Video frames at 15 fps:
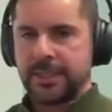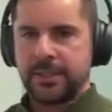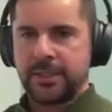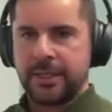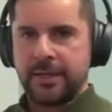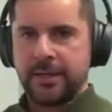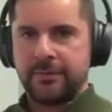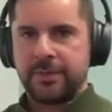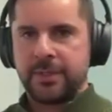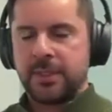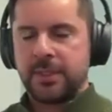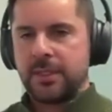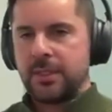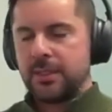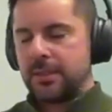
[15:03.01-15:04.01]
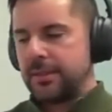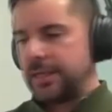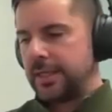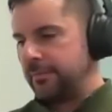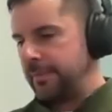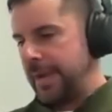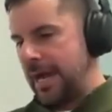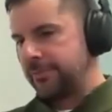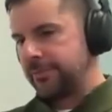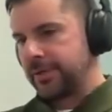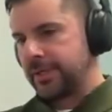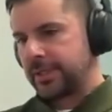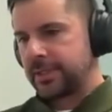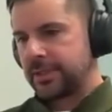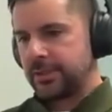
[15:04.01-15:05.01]
Like you have
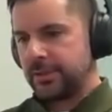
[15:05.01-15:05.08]
Maverick,